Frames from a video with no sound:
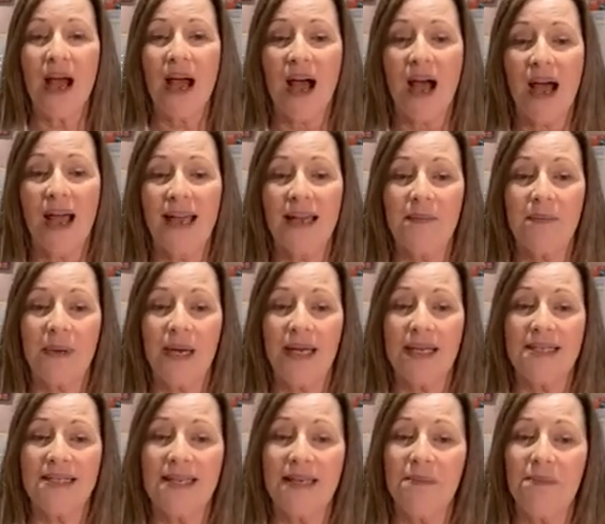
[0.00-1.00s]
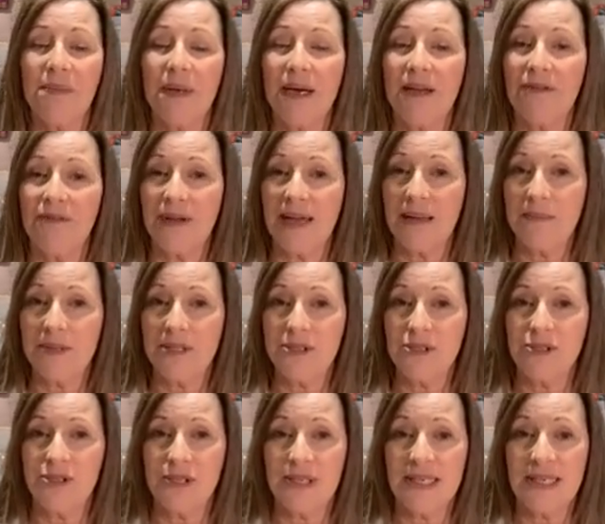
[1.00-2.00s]
I had mine done by Family
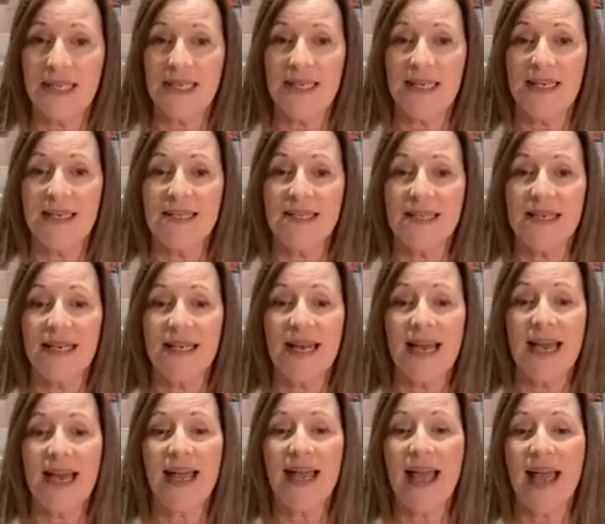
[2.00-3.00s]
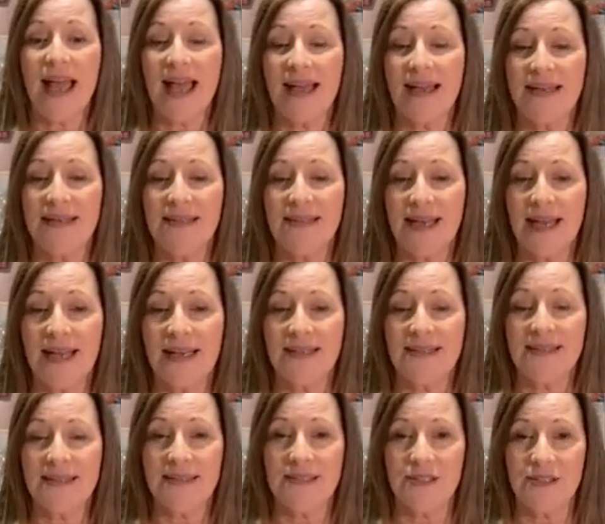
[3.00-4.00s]
Tree DNA and
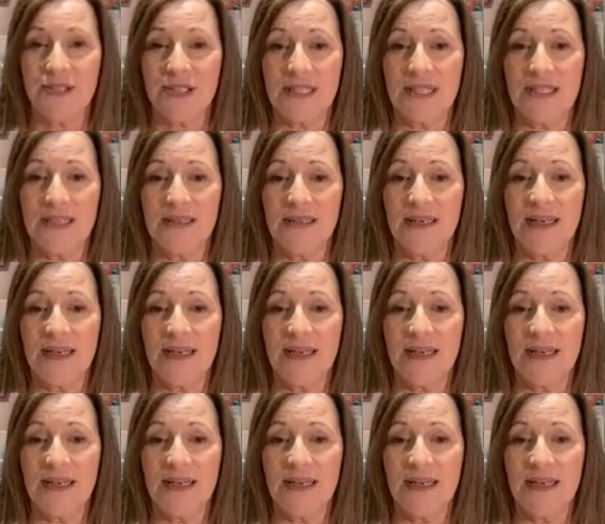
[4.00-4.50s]
Ancestry,